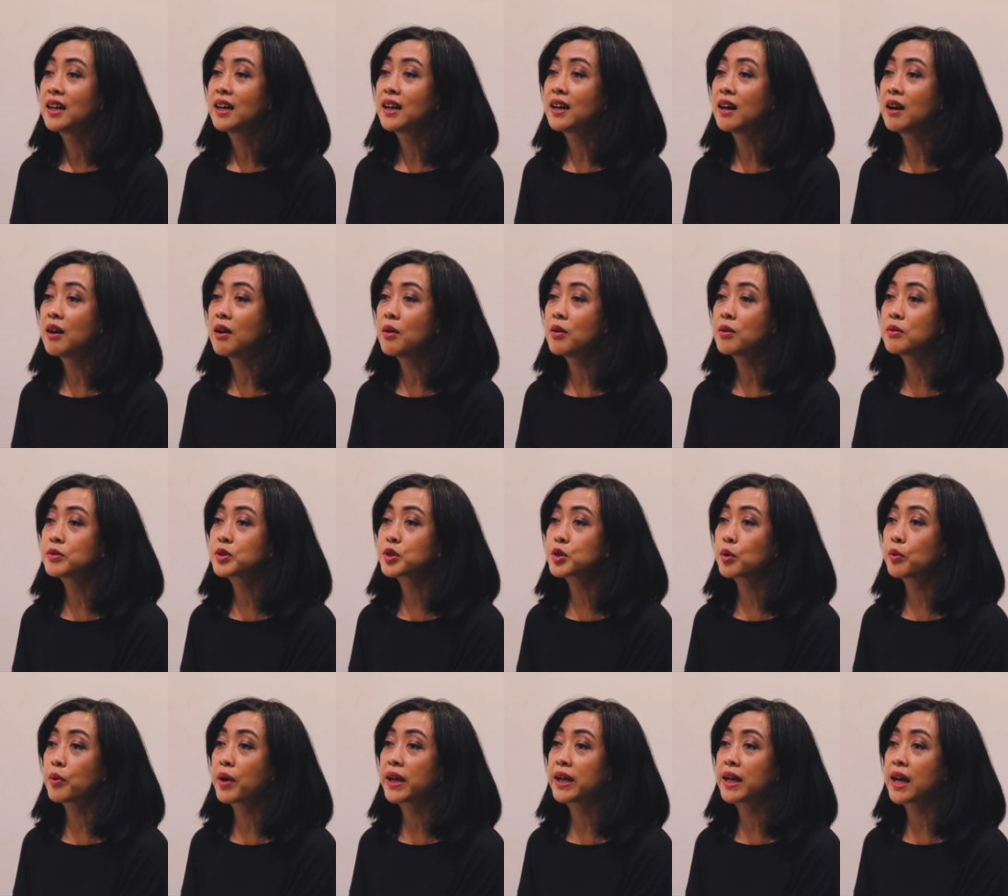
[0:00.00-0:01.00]
Uh,
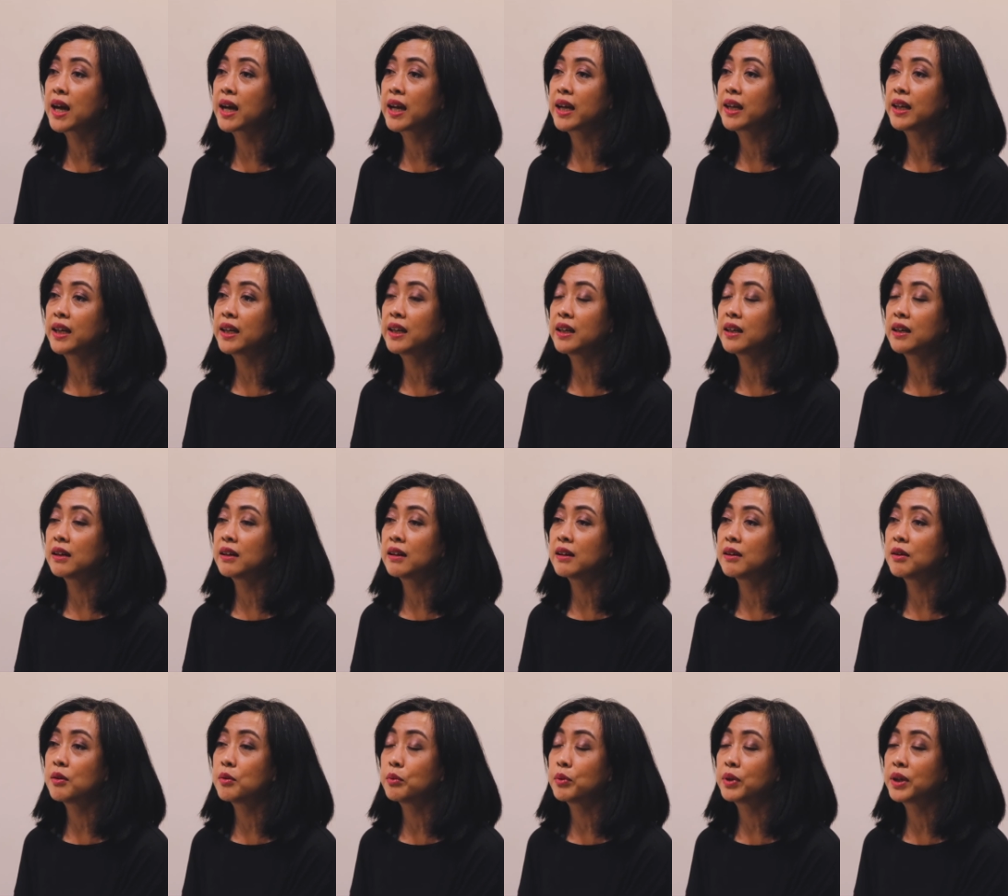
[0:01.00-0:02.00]
so when
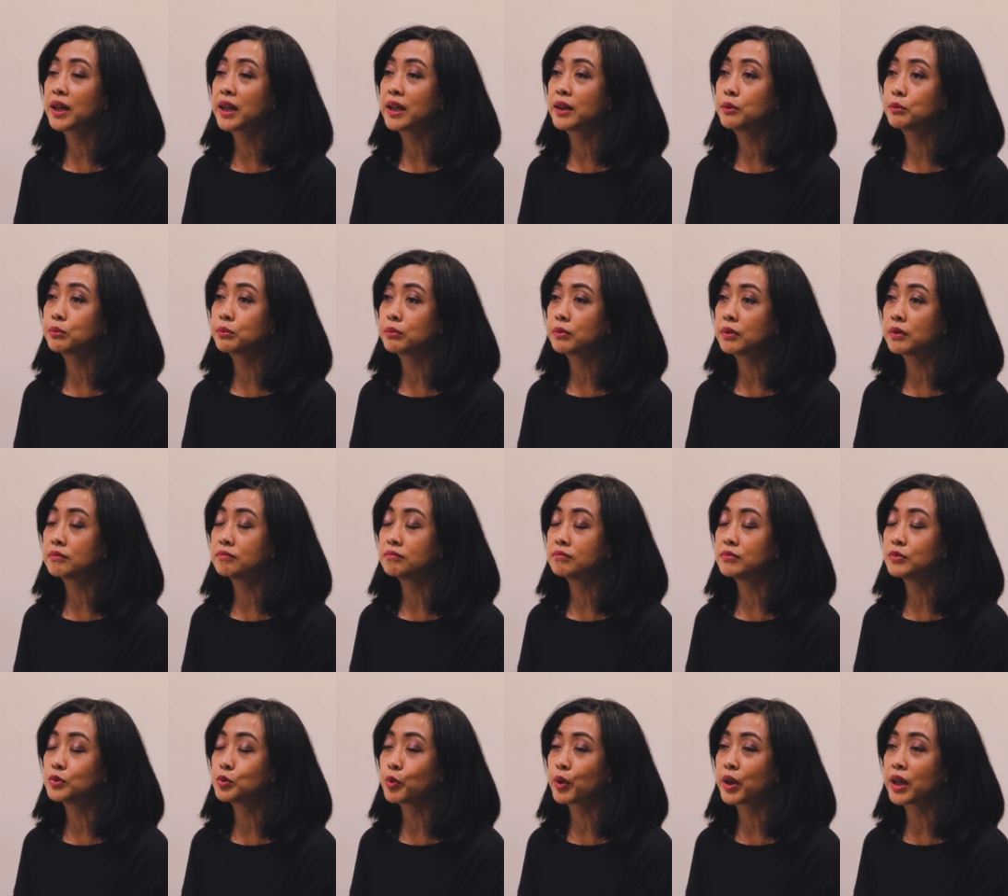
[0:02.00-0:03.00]
I when I
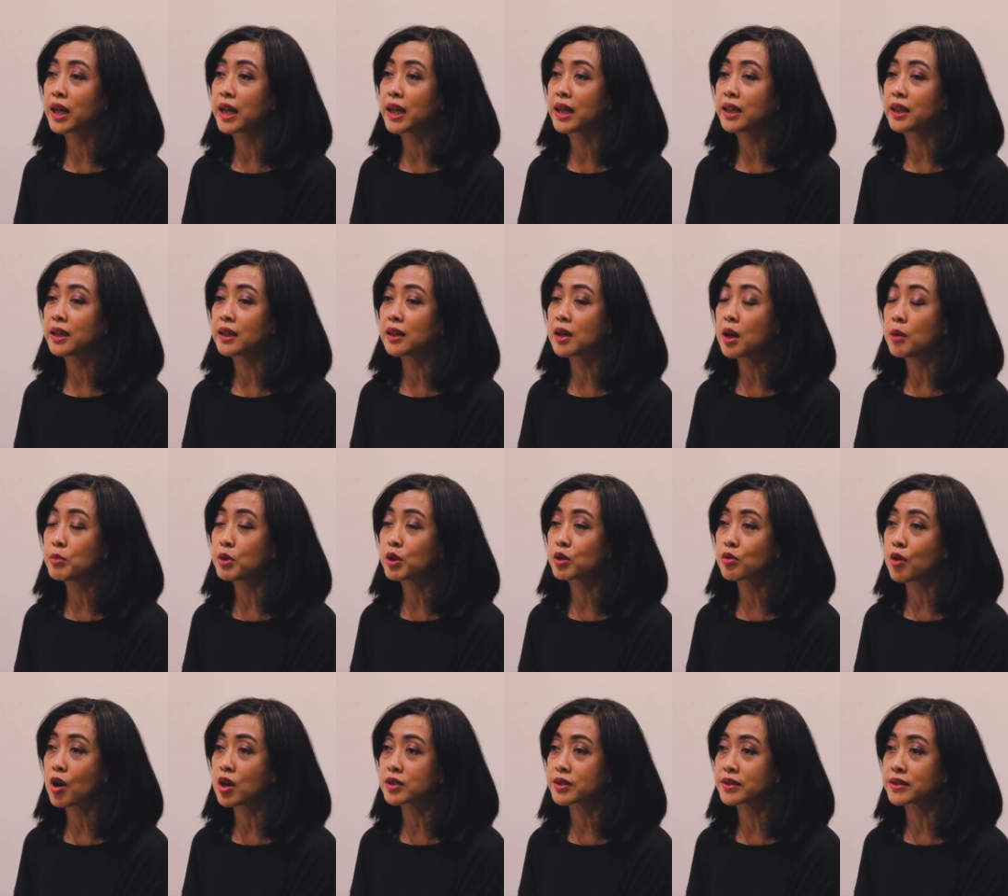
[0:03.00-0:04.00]
when I come
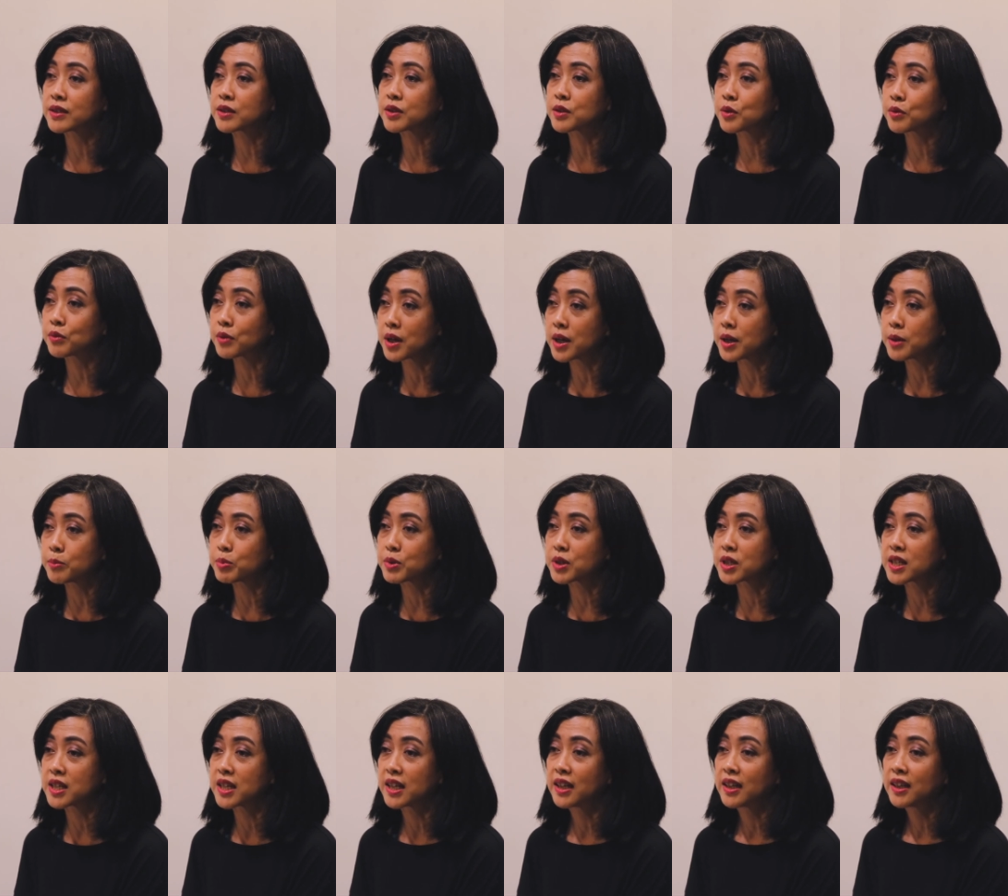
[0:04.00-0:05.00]
across the
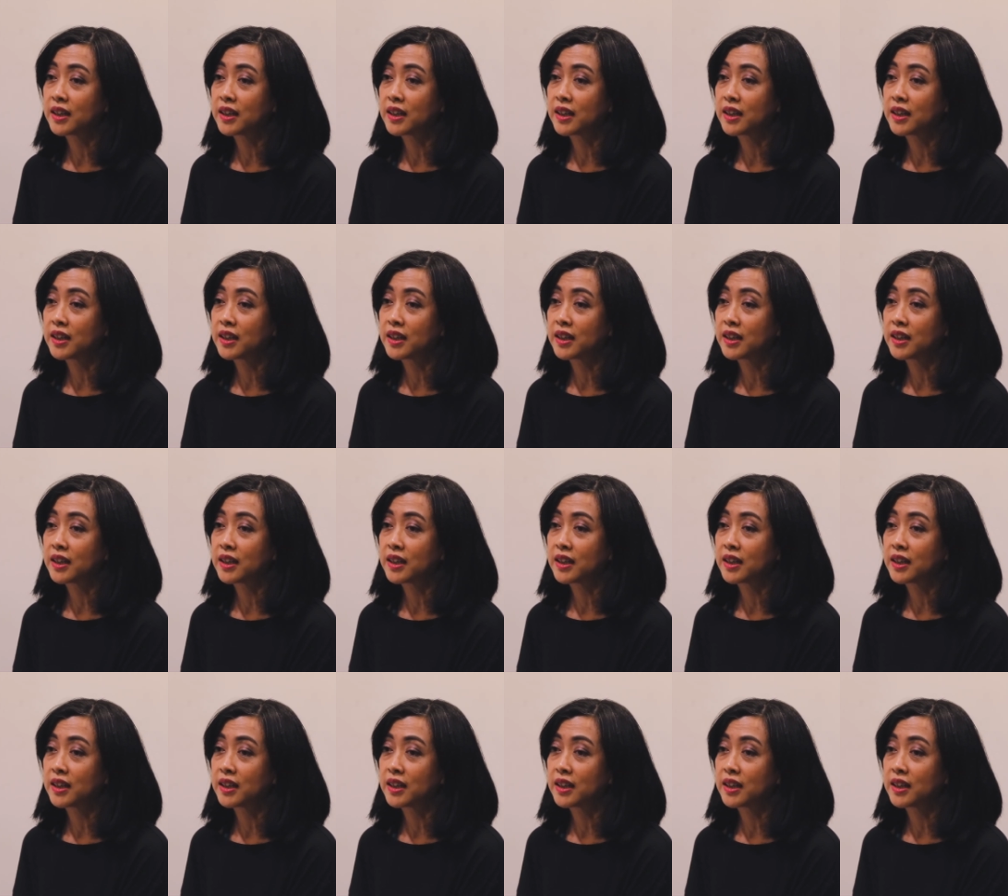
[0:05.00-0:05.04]
script